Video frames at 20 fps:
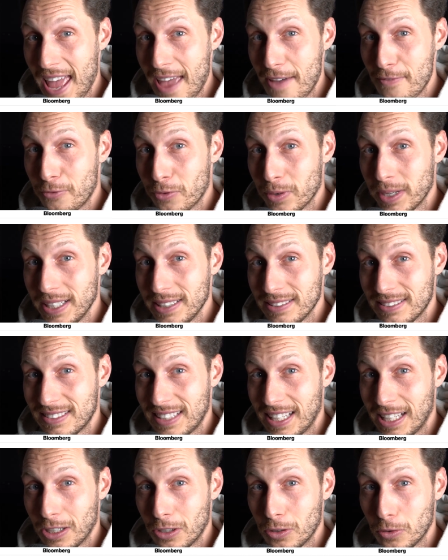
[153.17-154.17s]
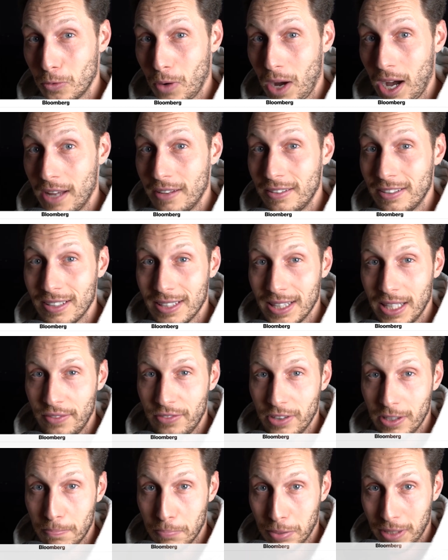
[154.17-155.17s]
every single
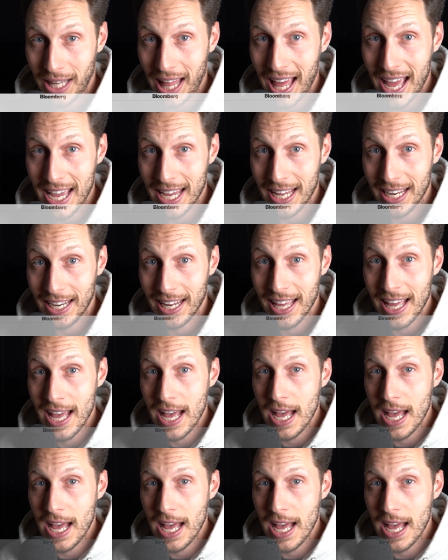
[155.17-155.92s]
undelivered plane.